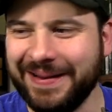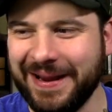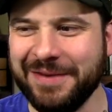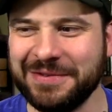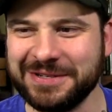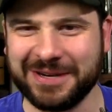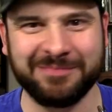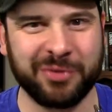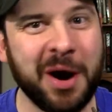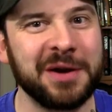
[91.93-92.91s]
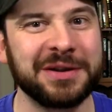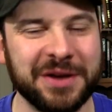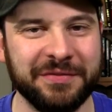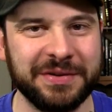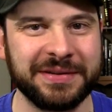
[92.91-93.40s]
he was a product
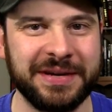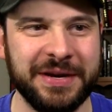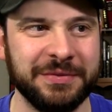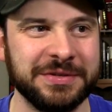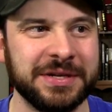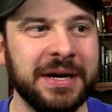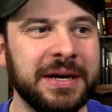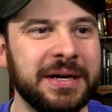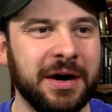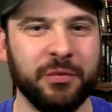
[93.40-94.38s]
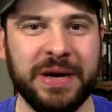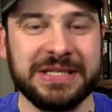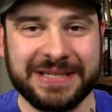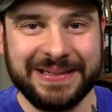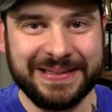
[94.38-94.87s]
of it and he was a
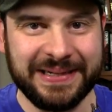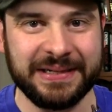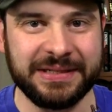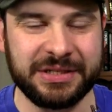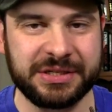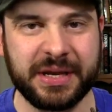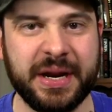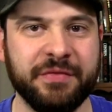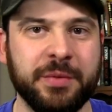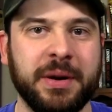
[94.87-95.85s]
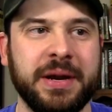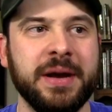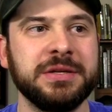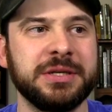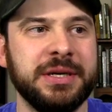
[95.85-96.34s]
resident in it just like everybody
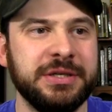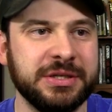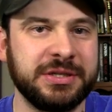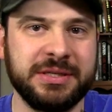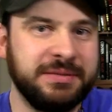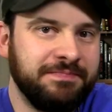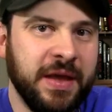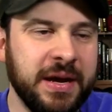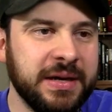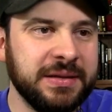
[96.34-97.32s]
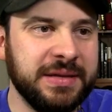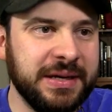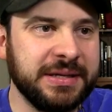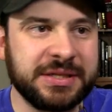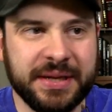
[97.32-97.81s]
else and he just did
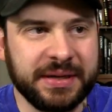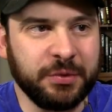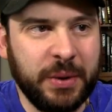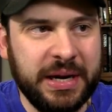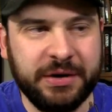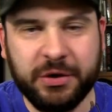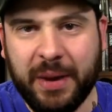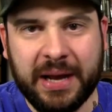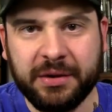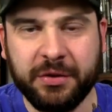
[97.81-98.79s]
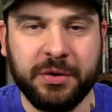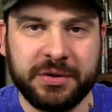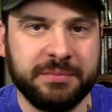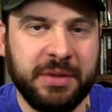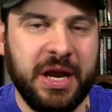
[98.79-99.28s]
his thing the way he knew how to do it
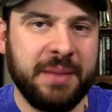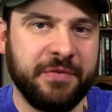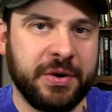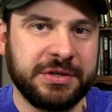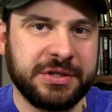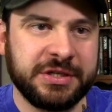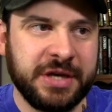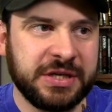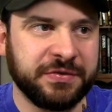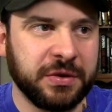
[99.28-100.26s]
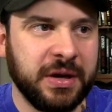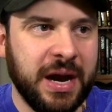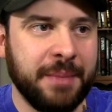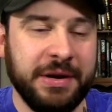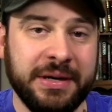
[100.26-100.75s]
and became very successful.
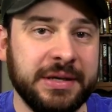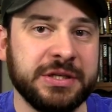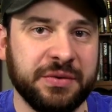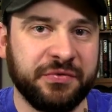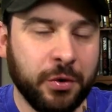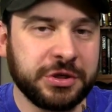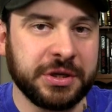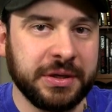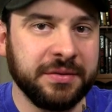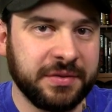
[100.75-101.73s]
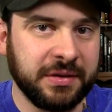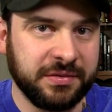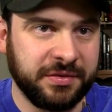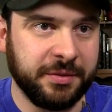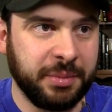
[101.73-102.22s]
I mean, it is unfortunate
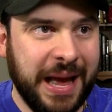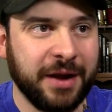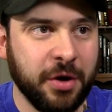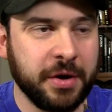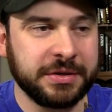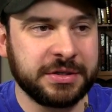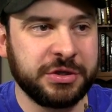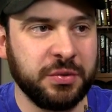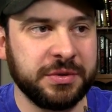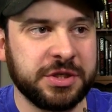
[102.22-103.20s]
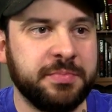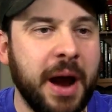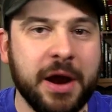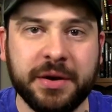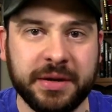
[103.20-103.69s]
that the black artists who
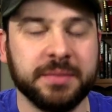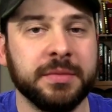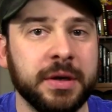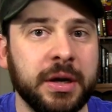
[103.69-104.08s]
inspired him